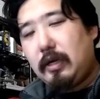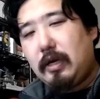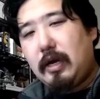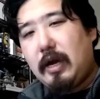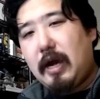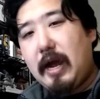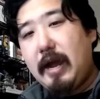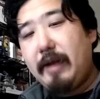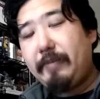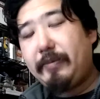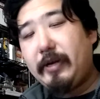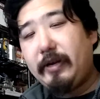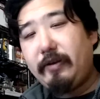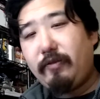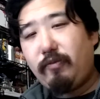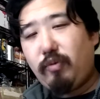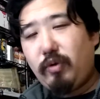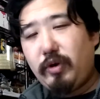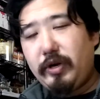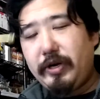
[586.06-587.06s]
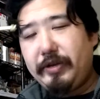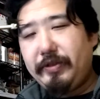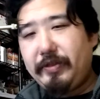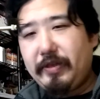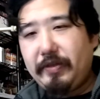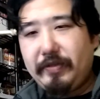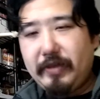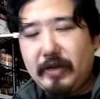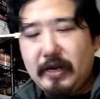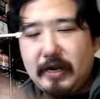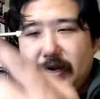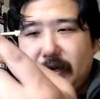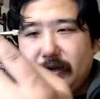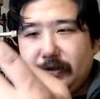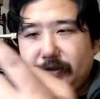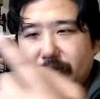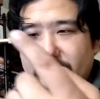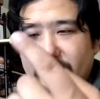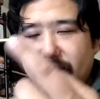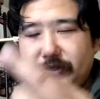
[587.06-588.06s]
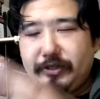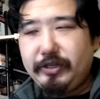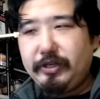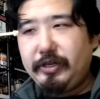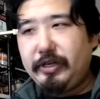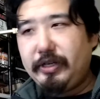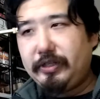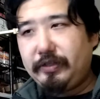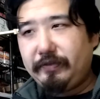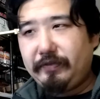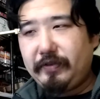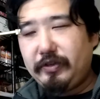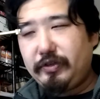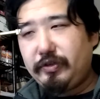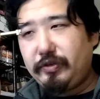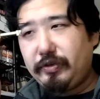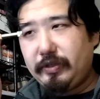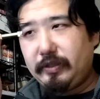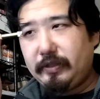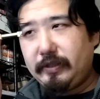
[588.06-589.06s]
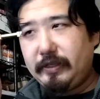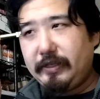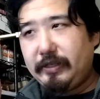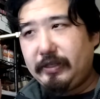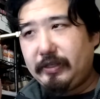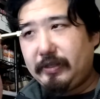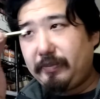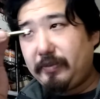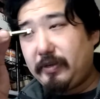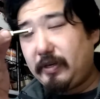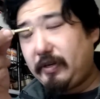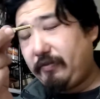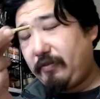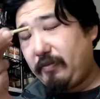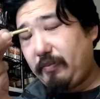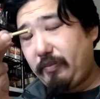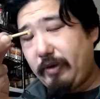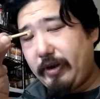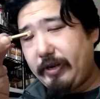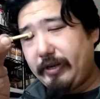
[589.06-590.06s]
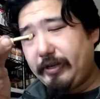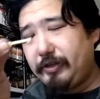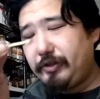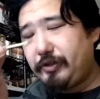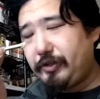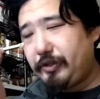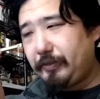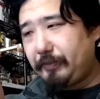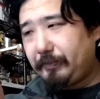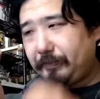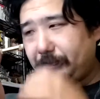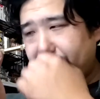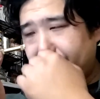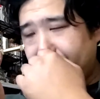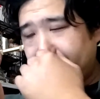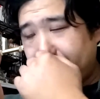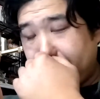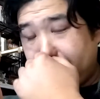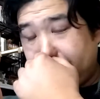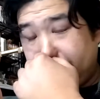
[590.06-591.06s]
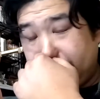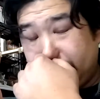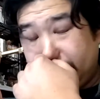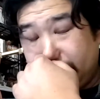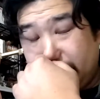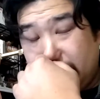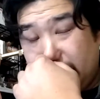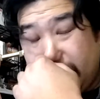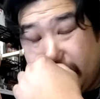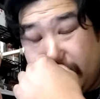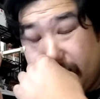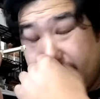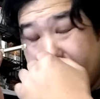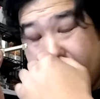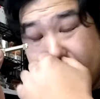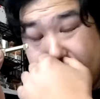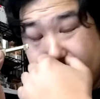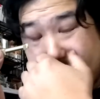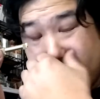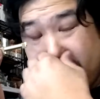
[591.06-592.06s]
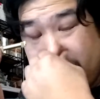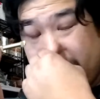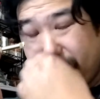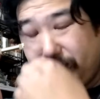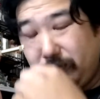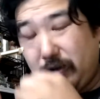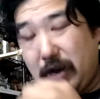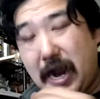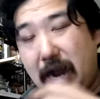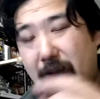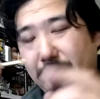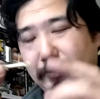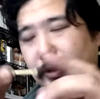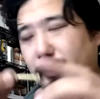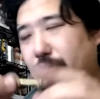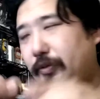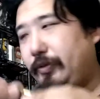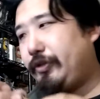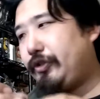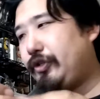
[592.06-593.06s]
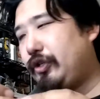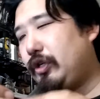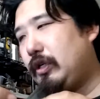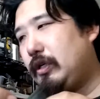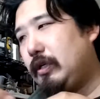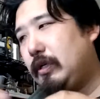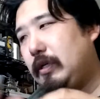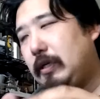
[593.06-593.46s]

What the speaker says: I'm kind of worried that the higher tension is eventually going to lead to some kind of a breakage. I can't say that for absolutely sure,